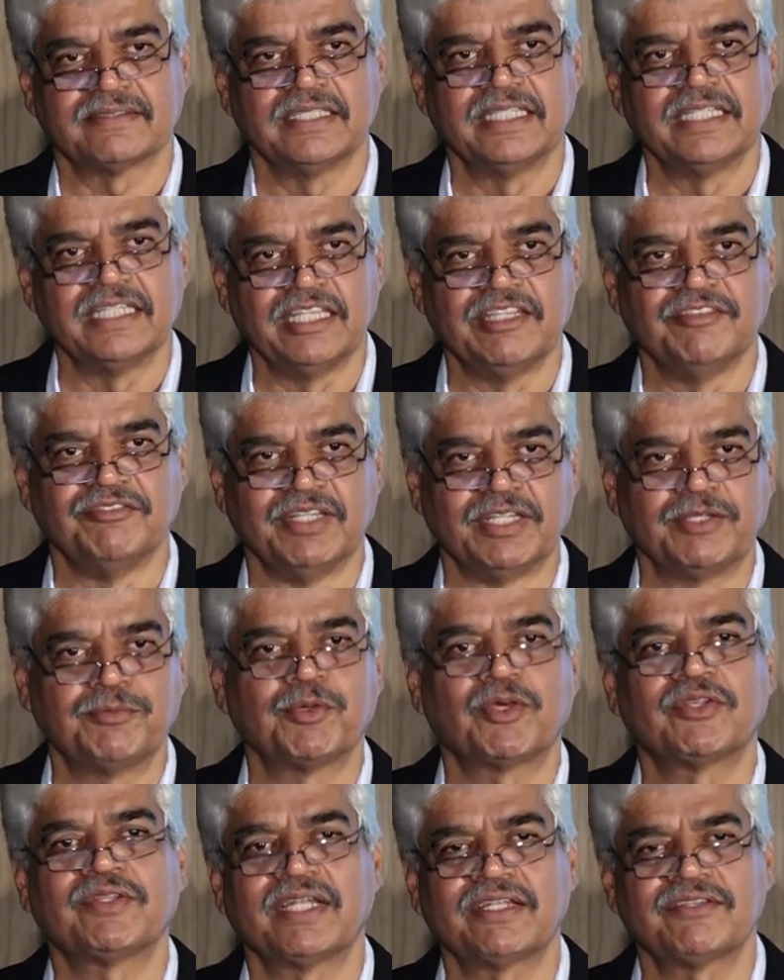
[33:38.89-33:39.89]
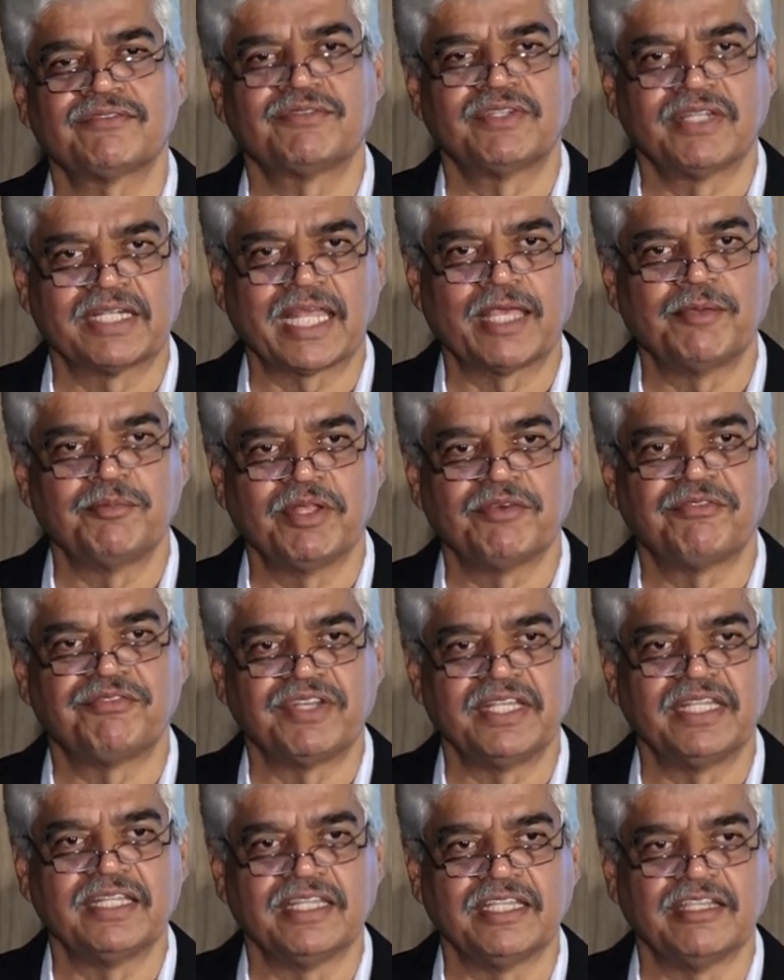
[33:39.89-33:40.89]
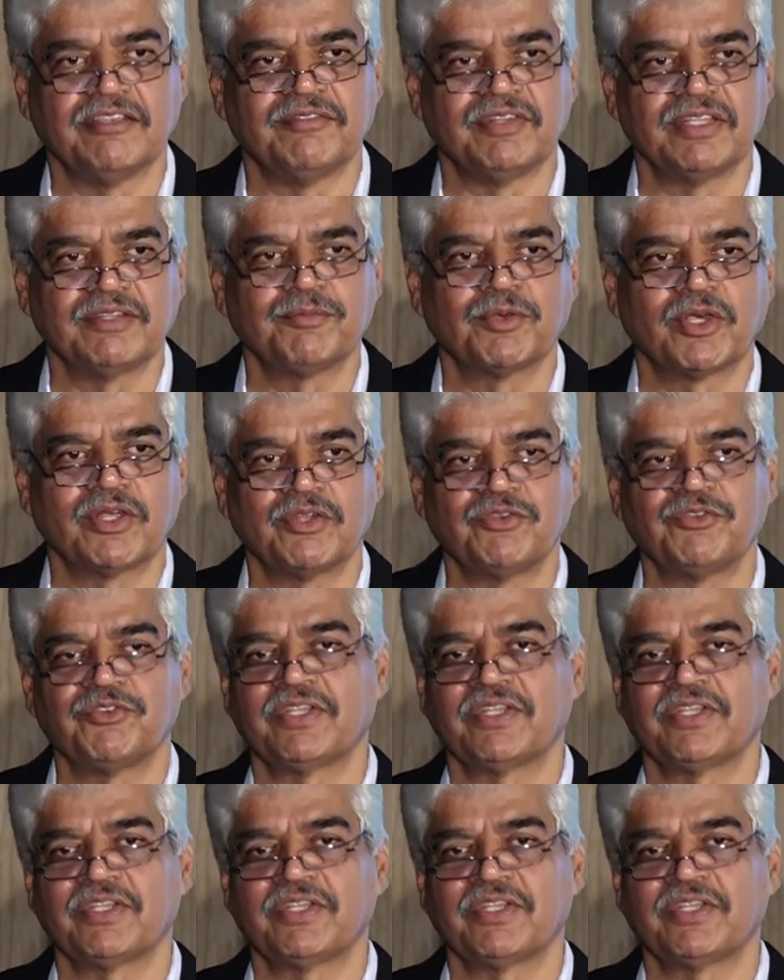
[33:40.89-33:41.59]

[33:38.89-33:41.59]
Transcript: in the evenings because that's the time they're free in the evening because